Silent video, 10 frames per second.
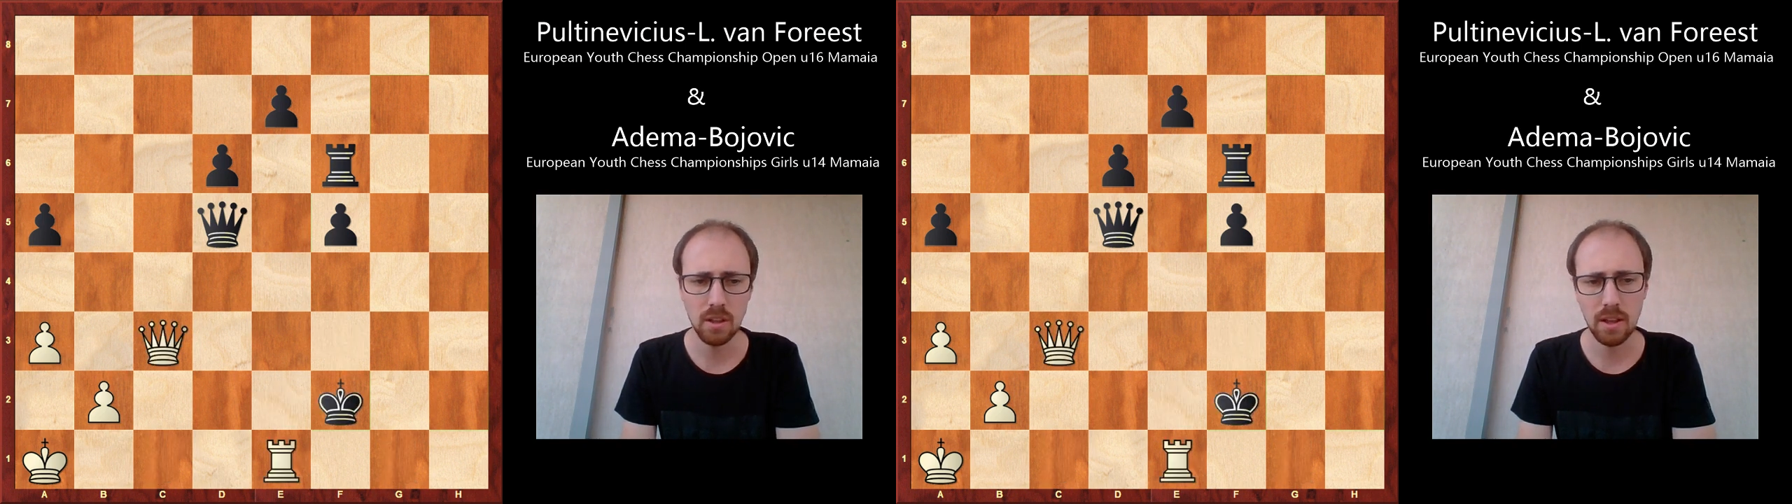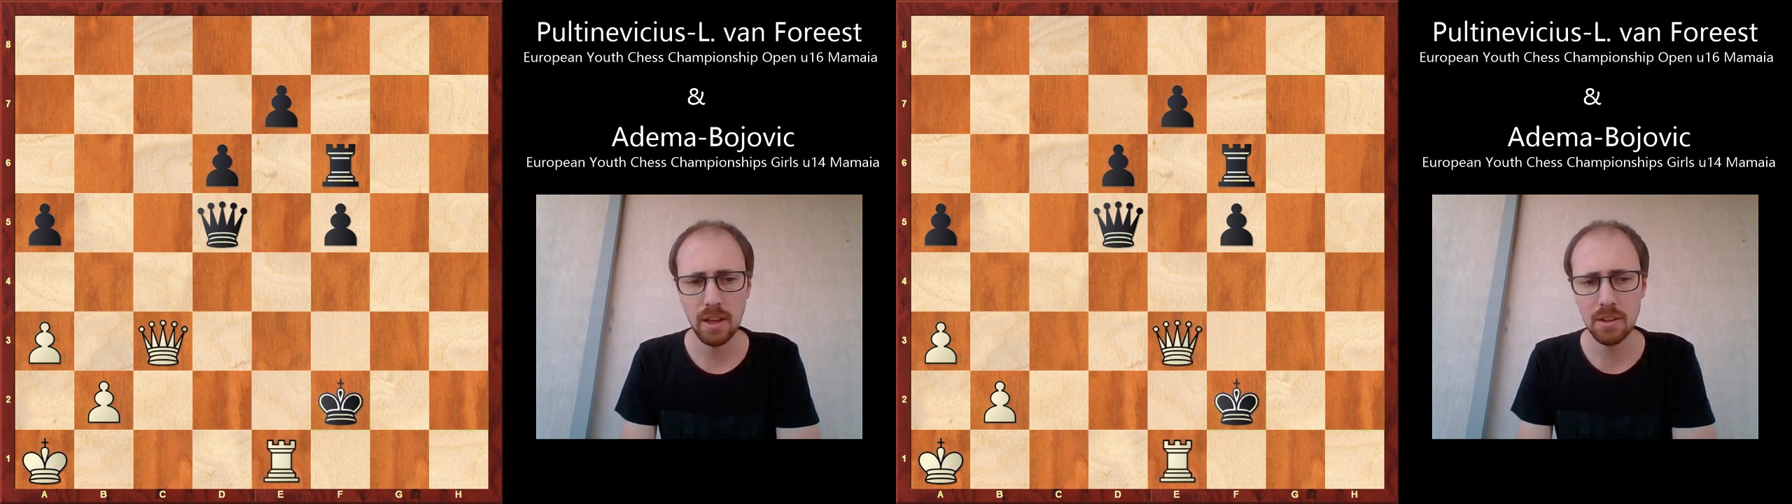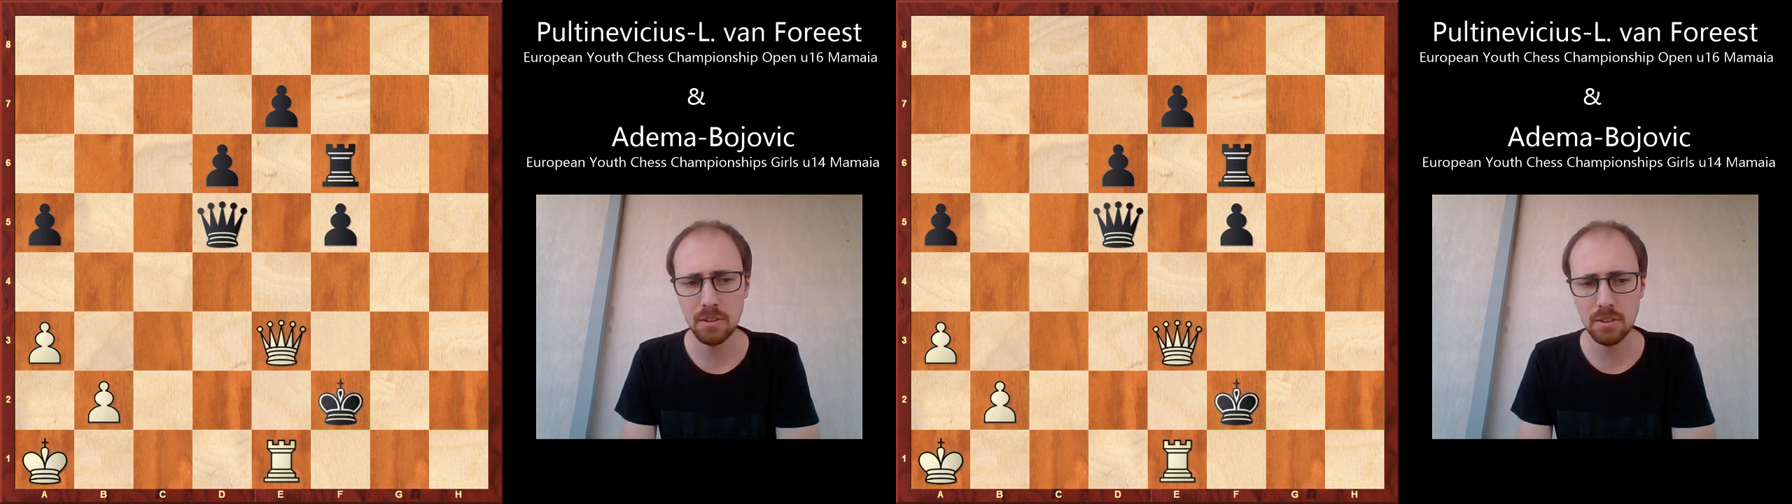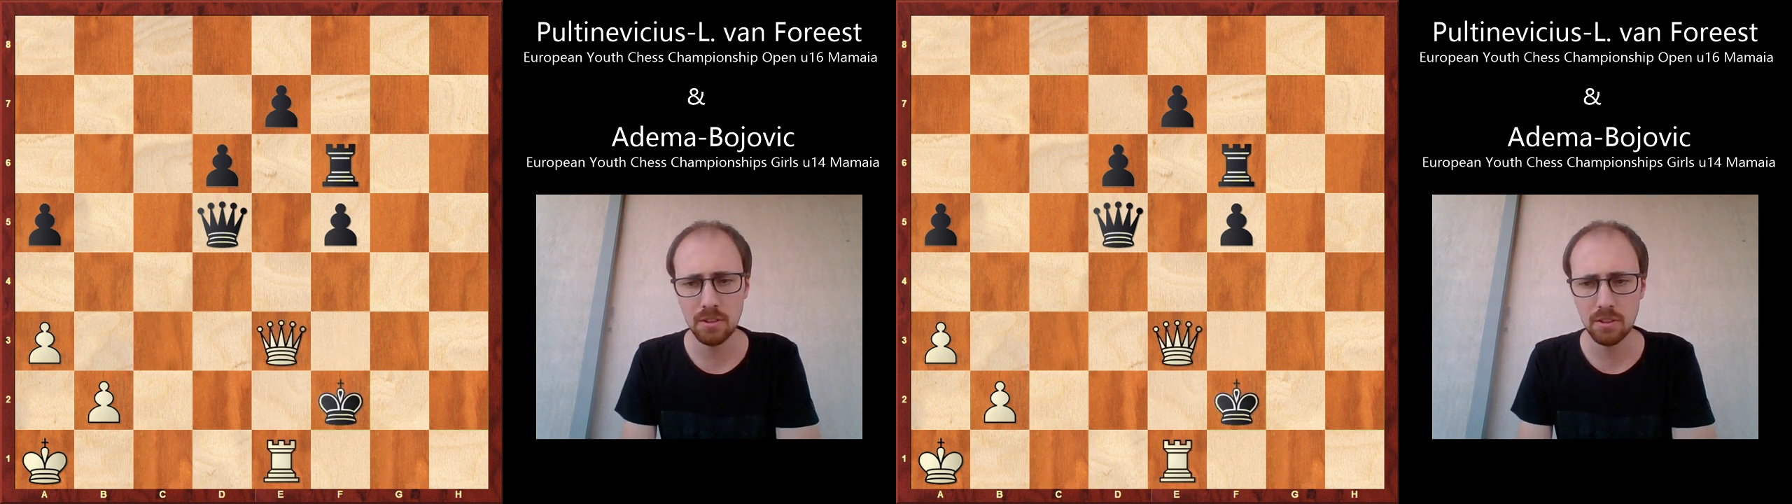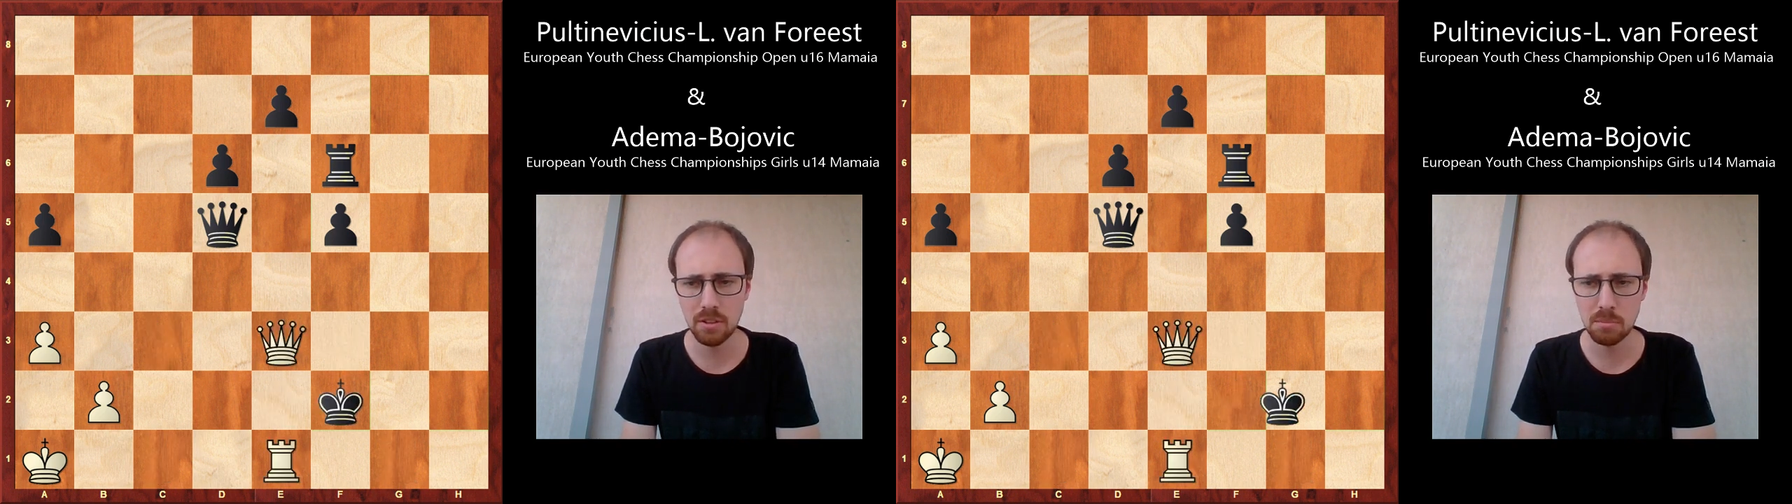And this is
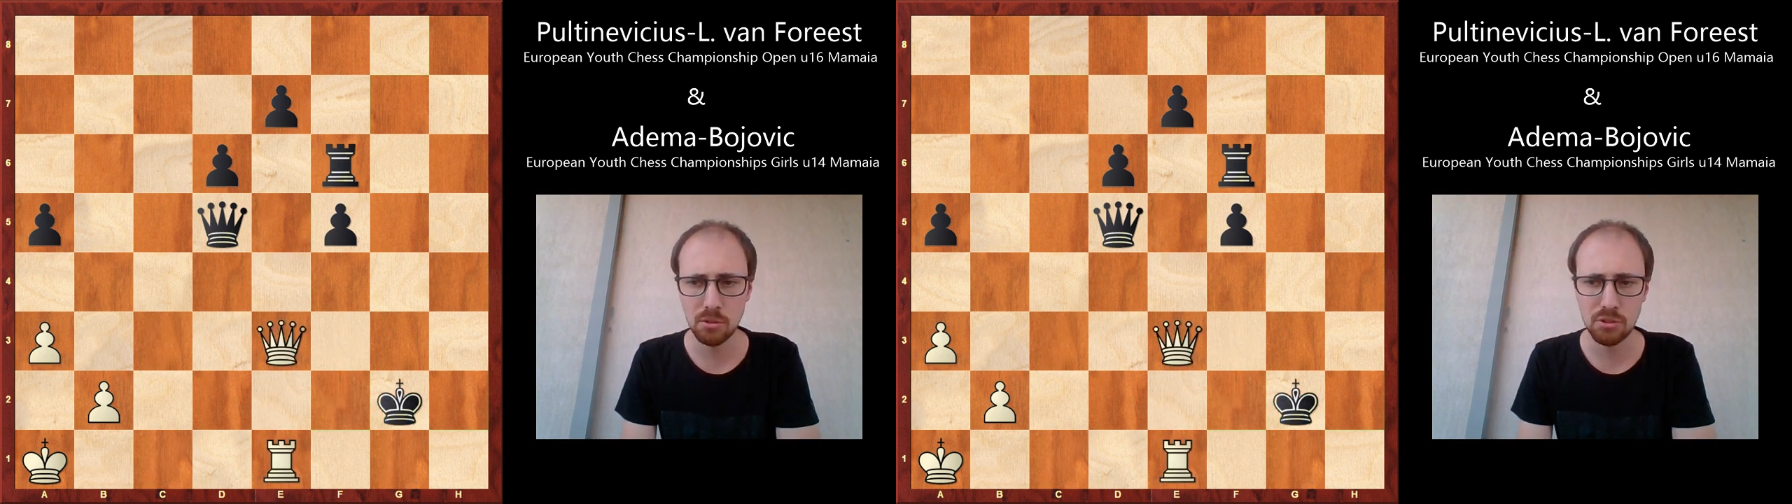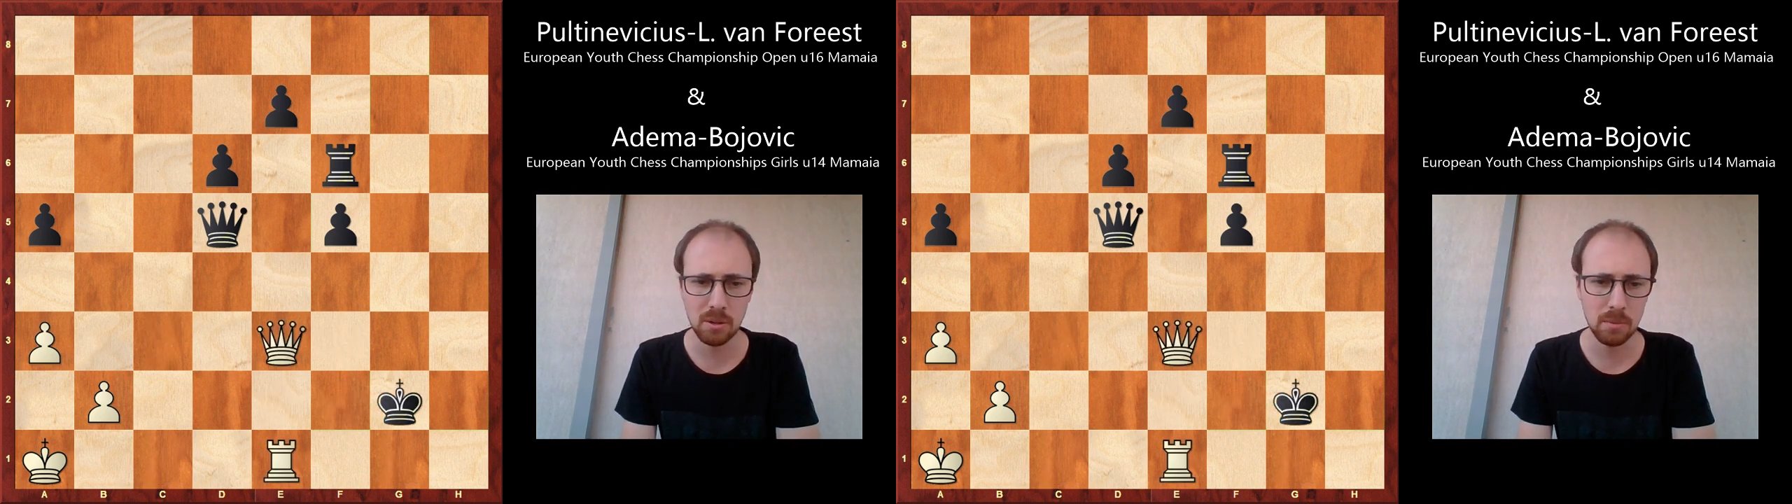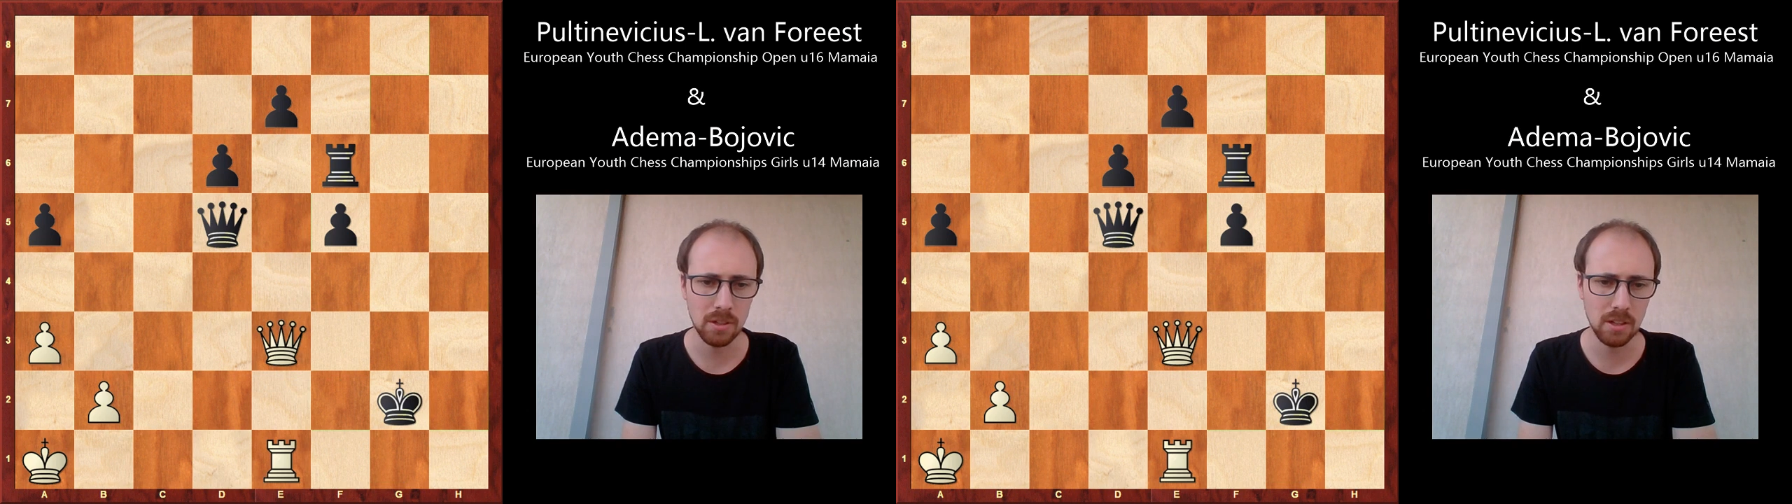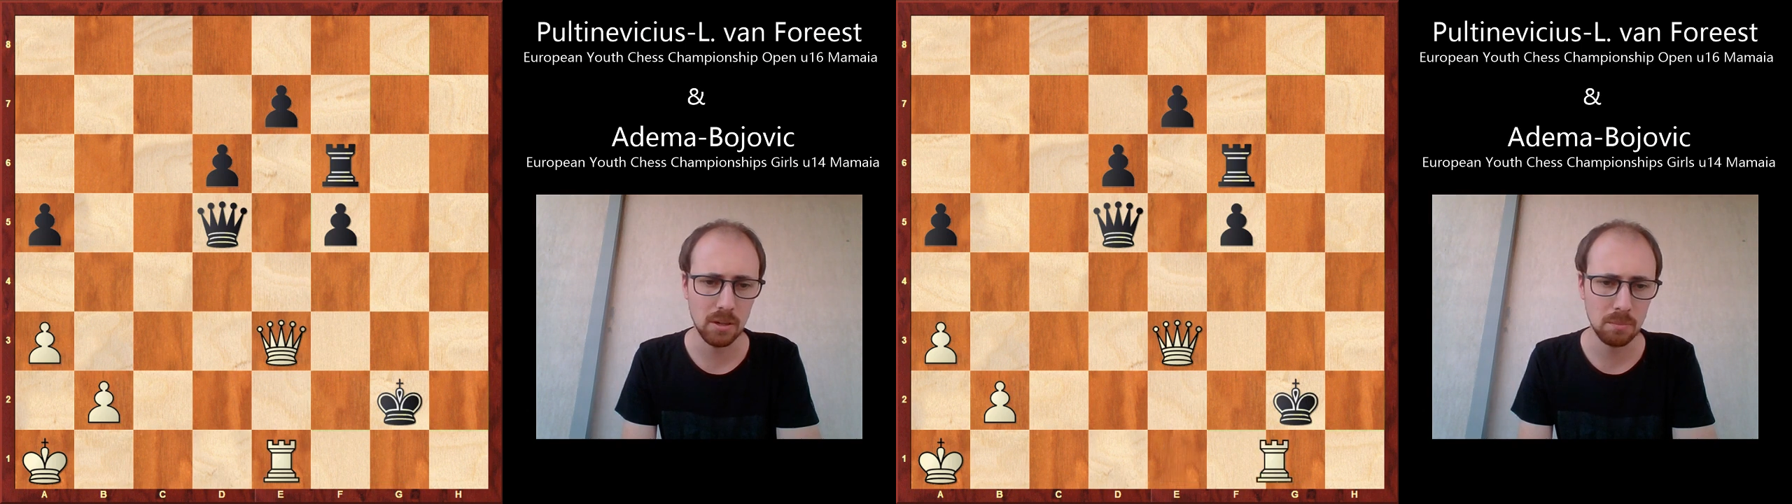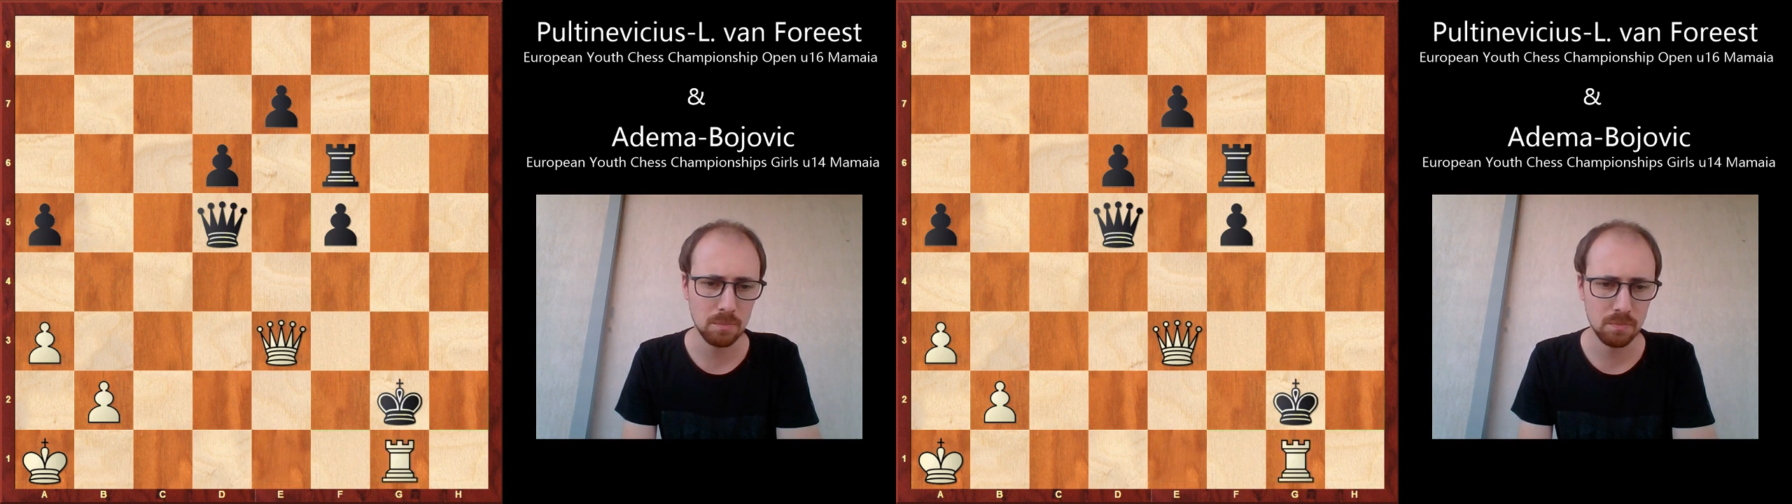a simple checkmate now.